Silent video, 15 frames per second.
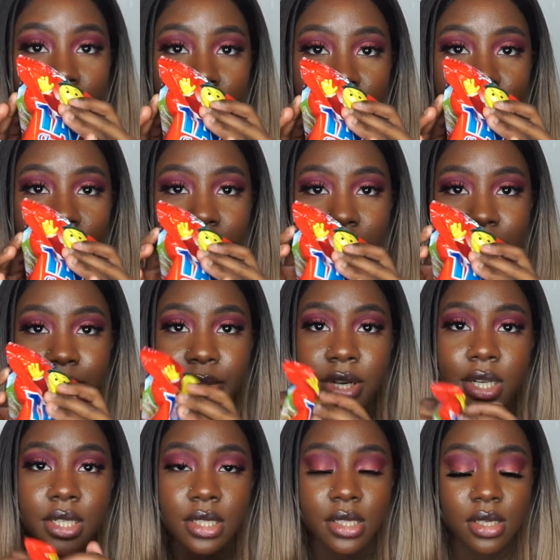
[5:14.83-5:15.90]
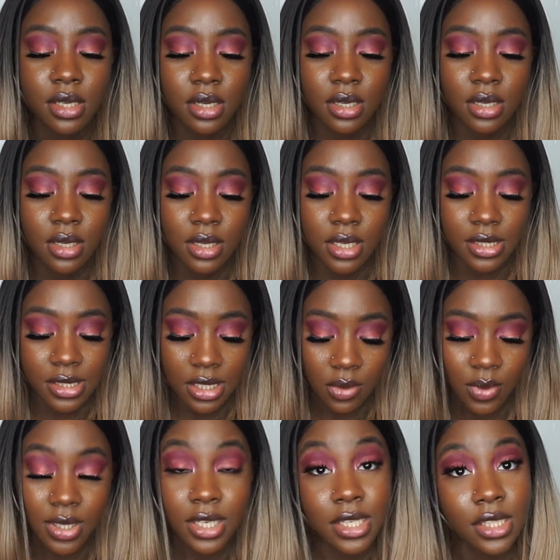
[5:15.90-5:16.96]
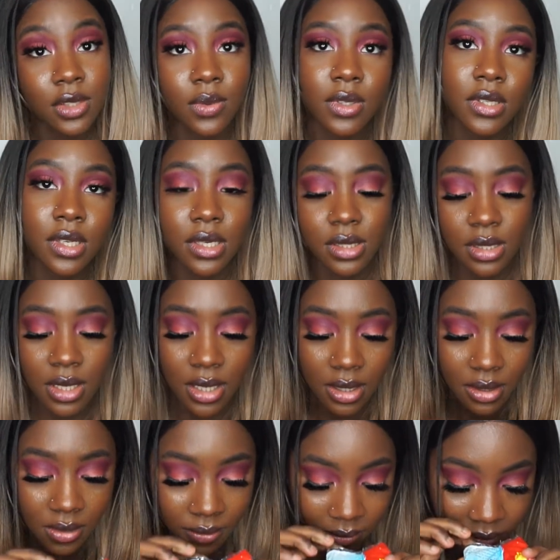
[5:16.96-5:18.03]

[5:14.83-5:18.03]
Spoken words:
gonna try this brand and see what this one tastes like.